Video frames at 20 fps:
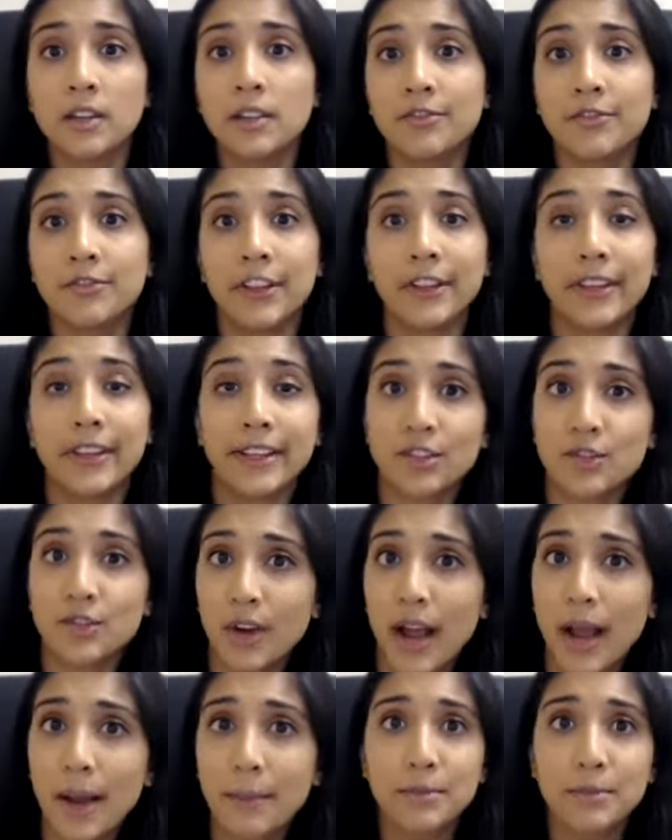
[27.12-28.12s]
feeling
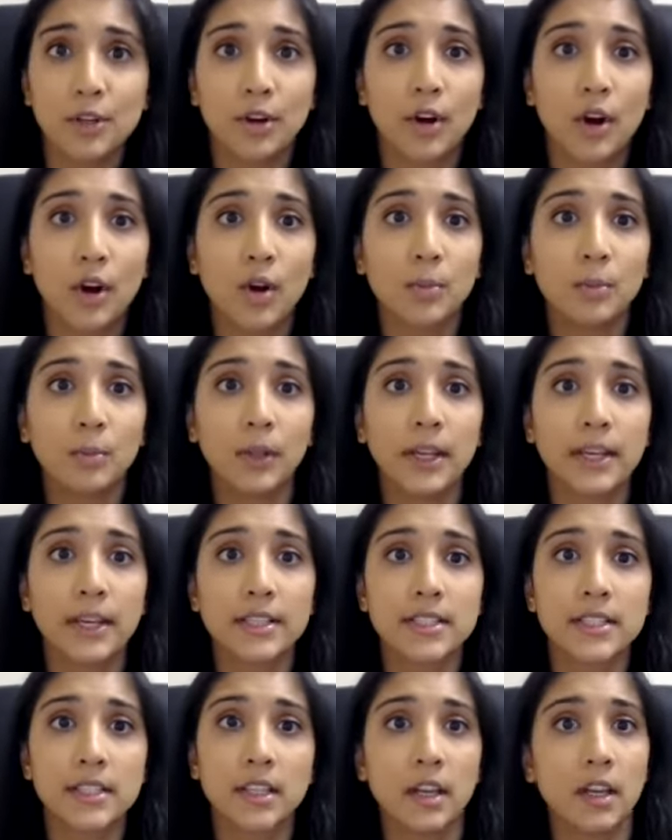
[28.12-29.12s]
trapped or
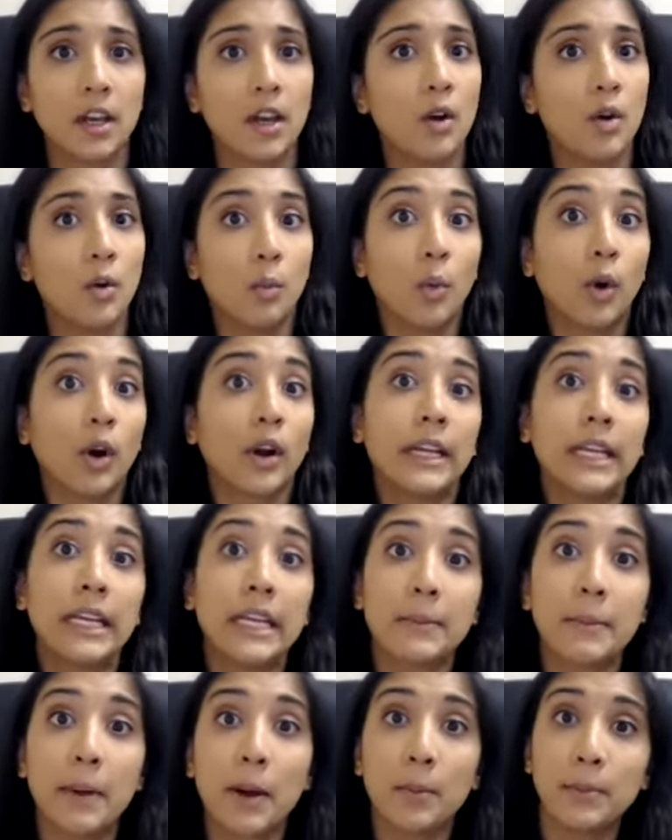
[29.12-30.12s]
hopeless, worrying
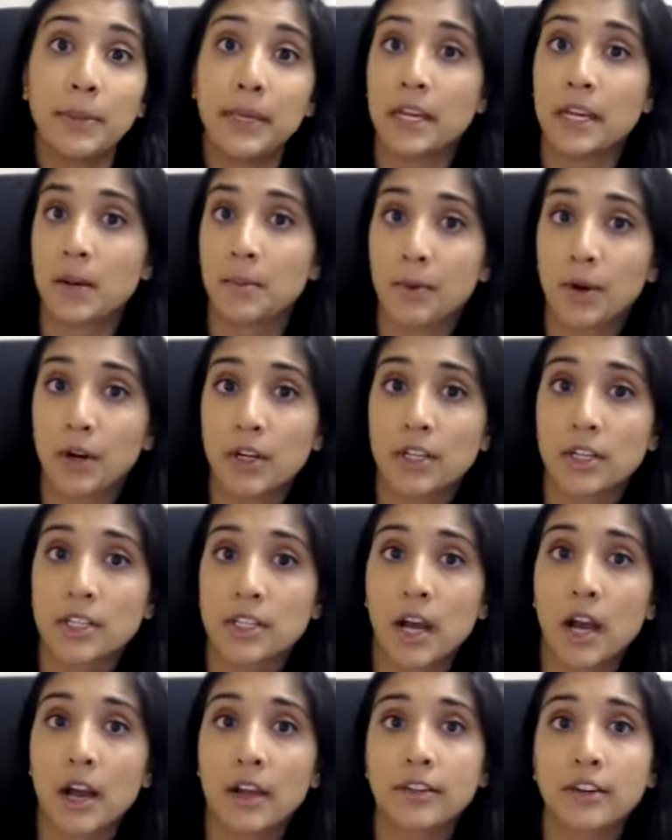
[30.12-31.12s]
about being a burden
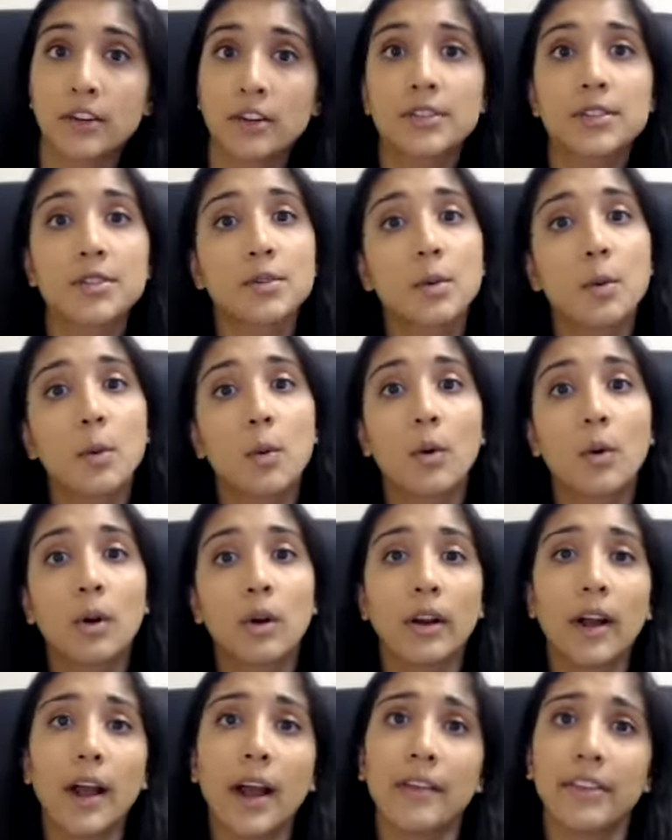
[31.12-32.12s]
to others, or
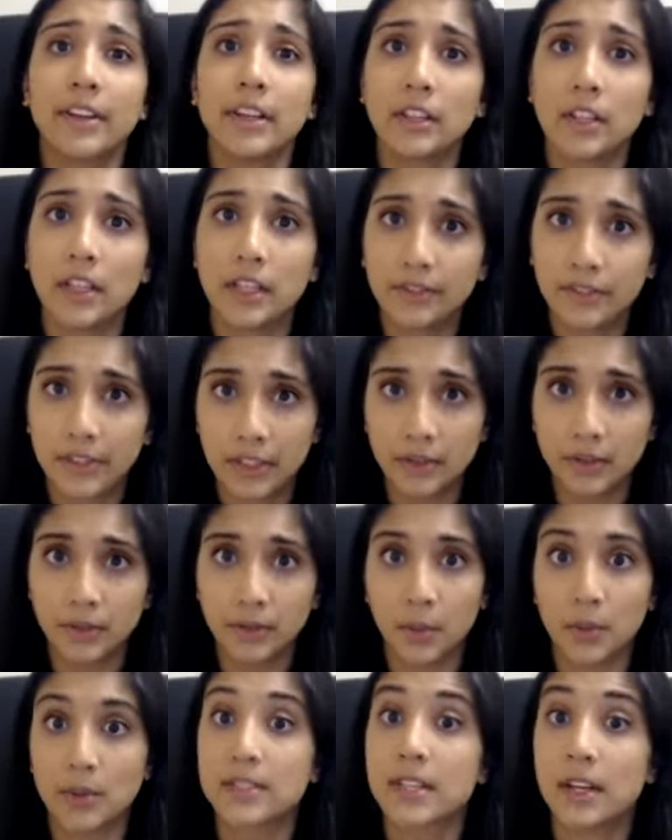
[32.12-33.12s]
having a lot of guilt
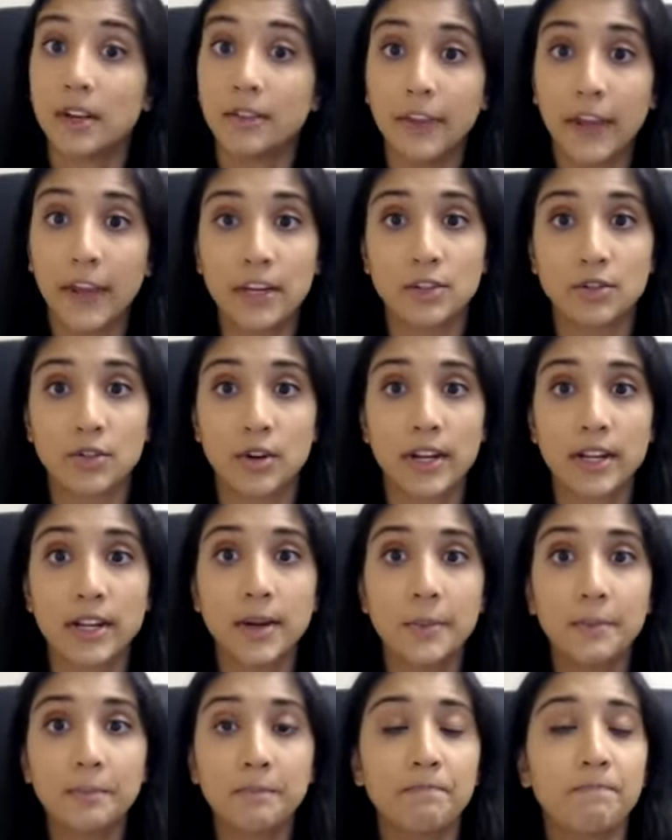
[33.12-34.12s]
or self hatred.
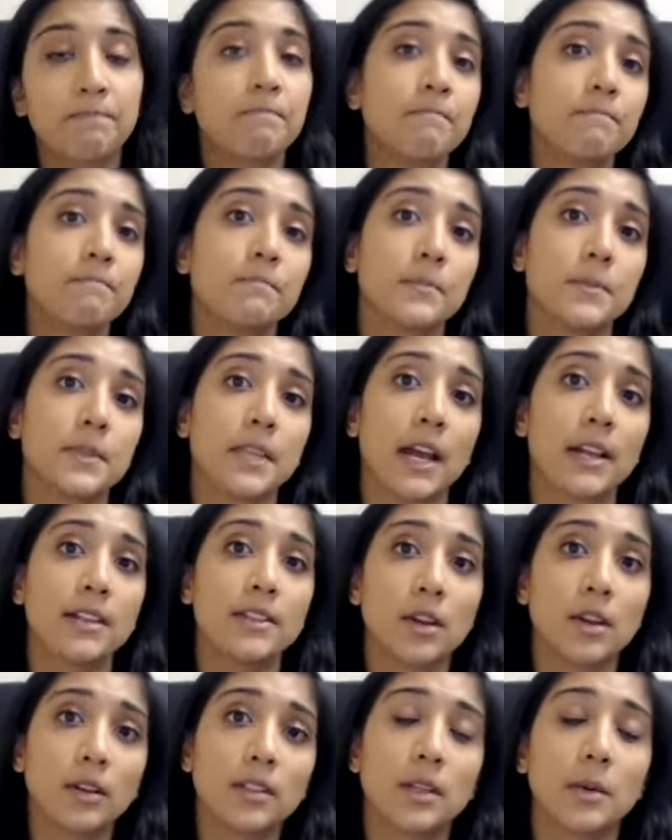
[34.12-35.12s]
Signs
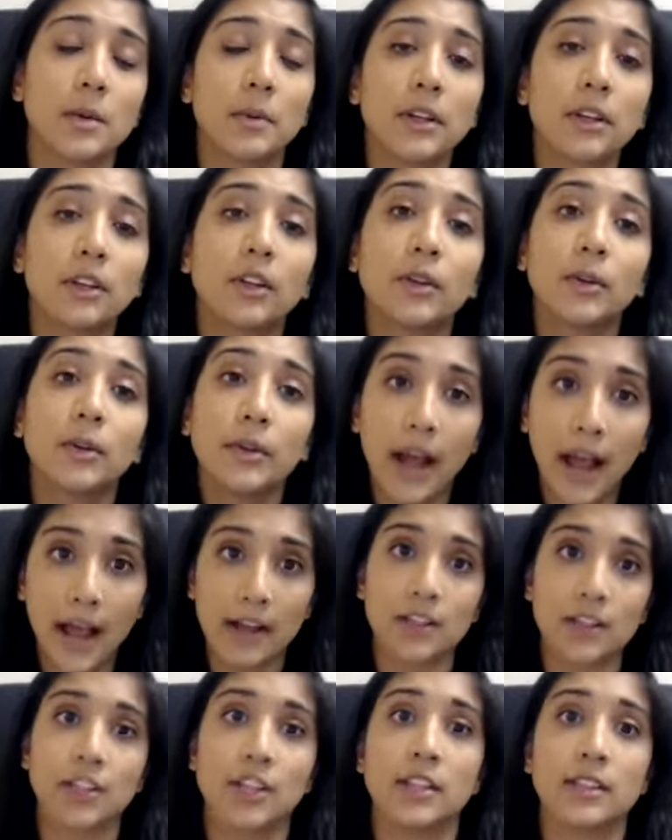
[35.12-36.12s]
also include
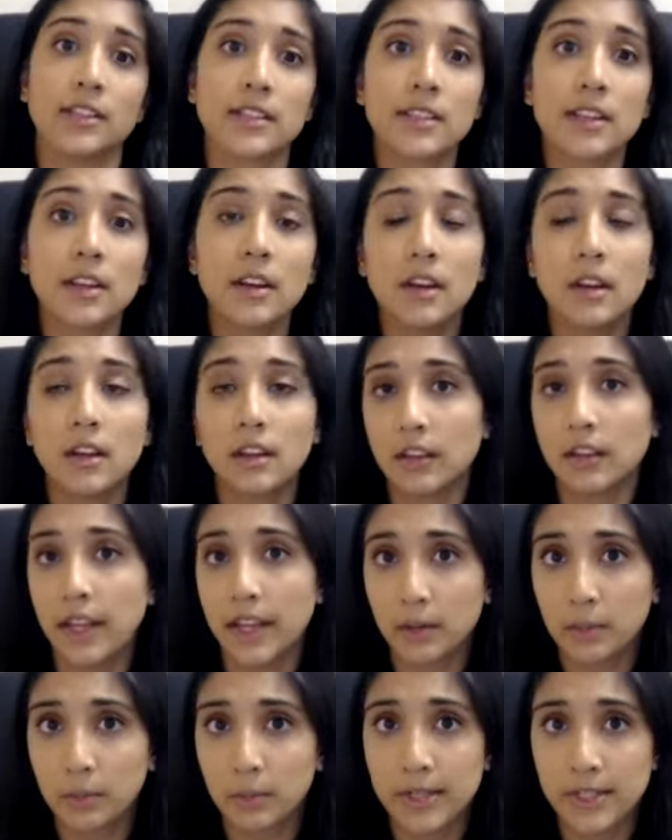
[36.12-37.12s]
actions like
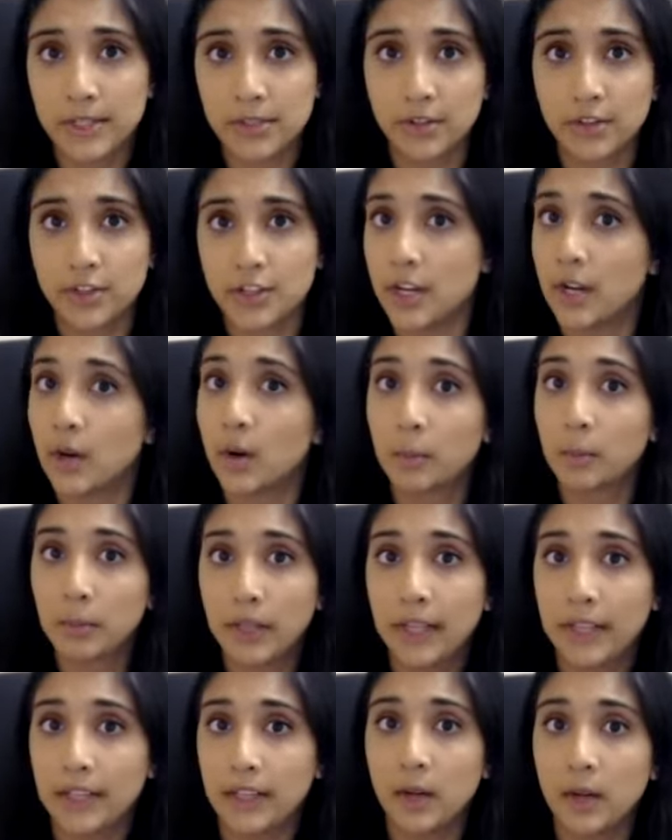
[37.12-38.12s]
researching or
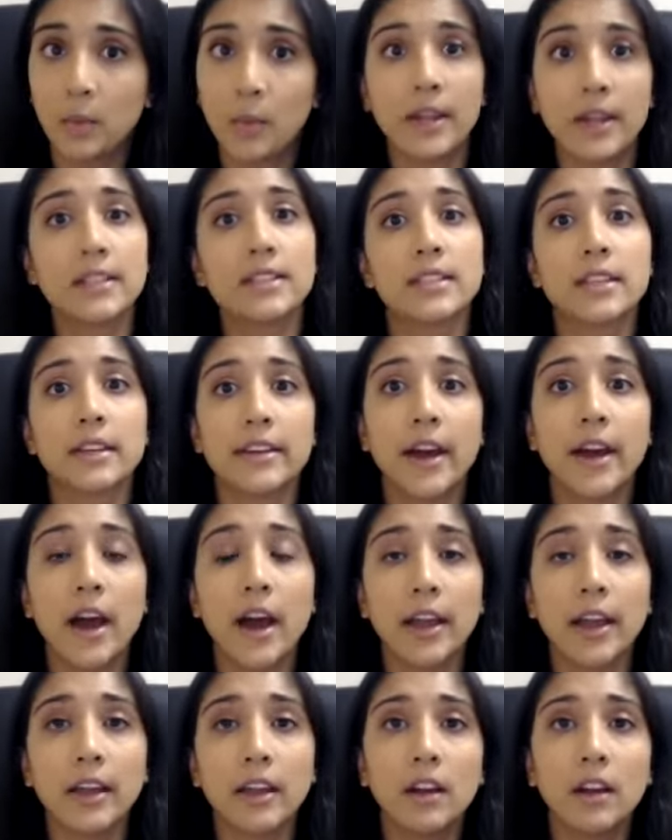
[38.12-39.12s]
planning ways to die,